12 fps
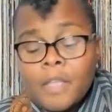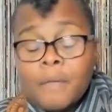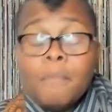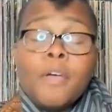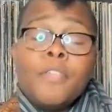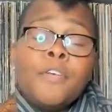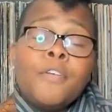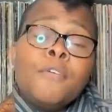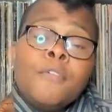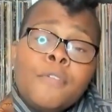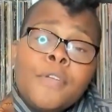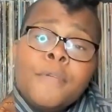
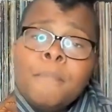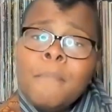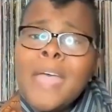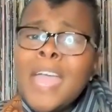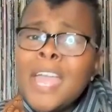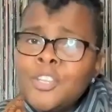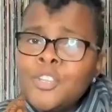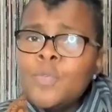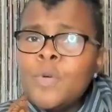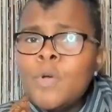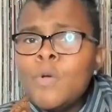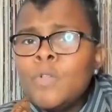Mother
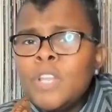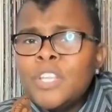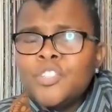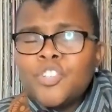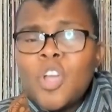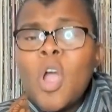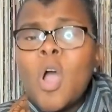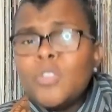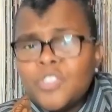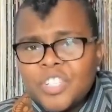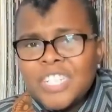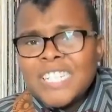Emmanuel in
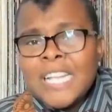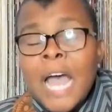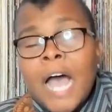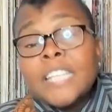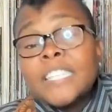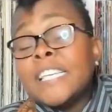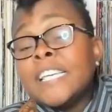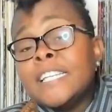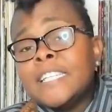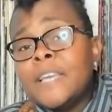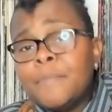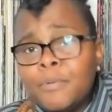Charleston, a Sikh
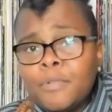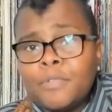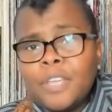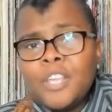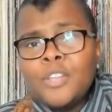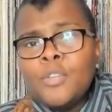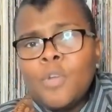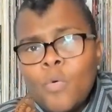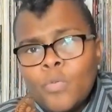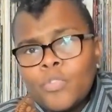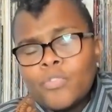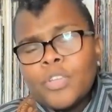temple in
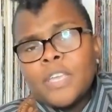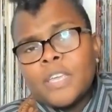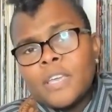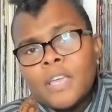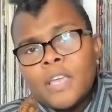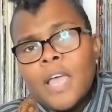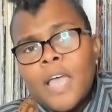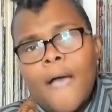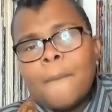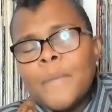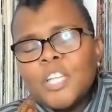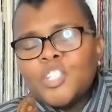Oak Creek.
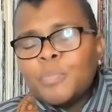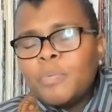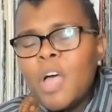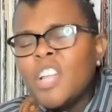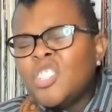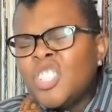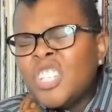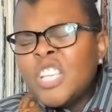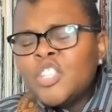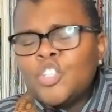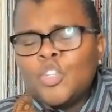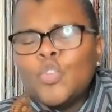How much blood
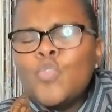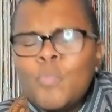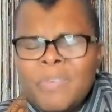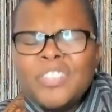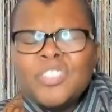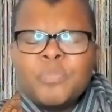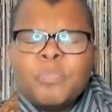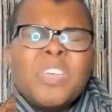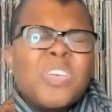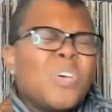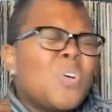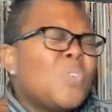needs to be
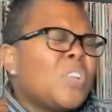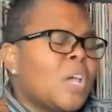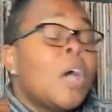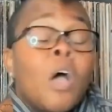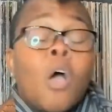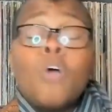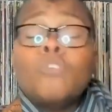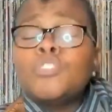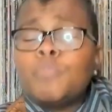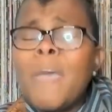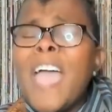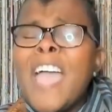spilled? Oh,
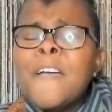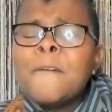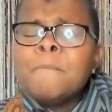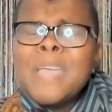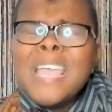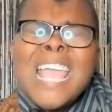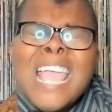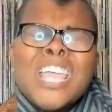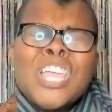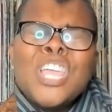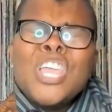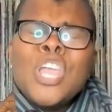spare
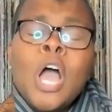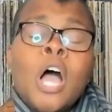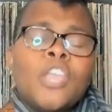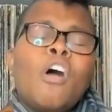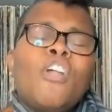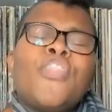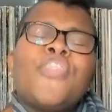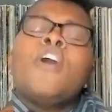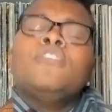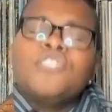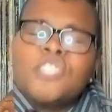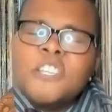me your
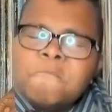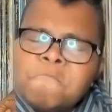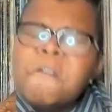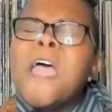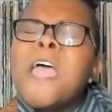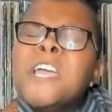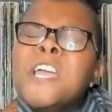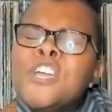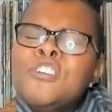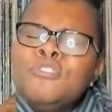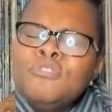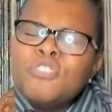thoughts and
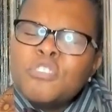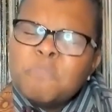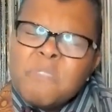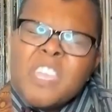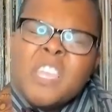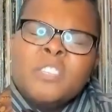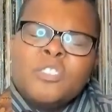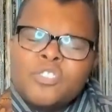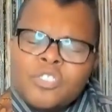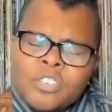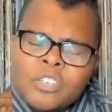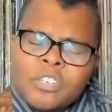prayers, speech.